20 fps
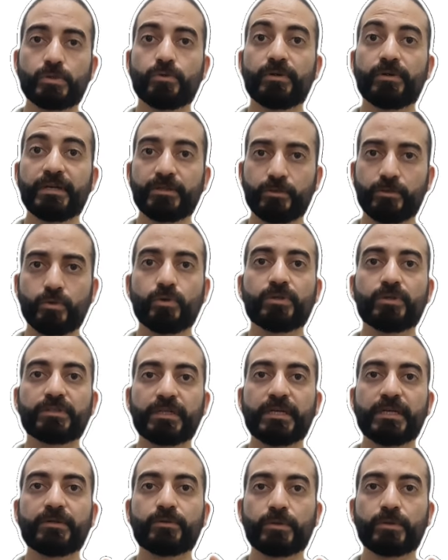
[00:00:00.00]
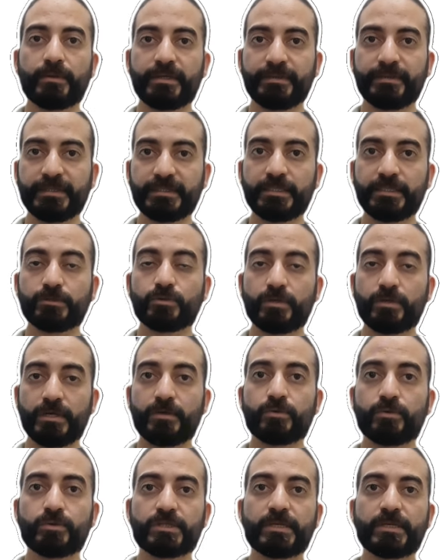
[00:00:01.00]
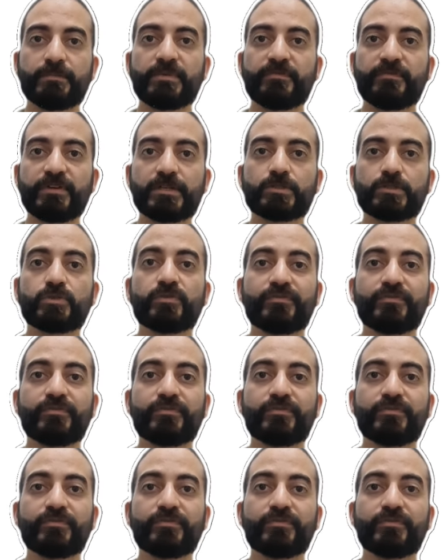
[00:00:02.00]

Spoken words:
So it is better to do simplify